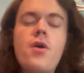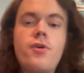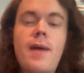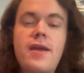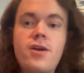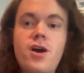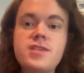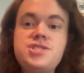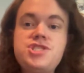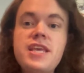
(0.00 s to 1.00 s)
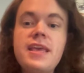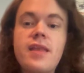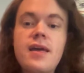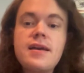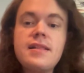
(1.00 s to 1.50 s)
Rebecca calls,
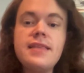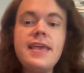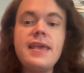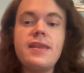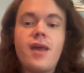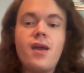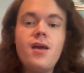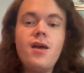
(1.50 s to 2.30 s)
Jean, Clean!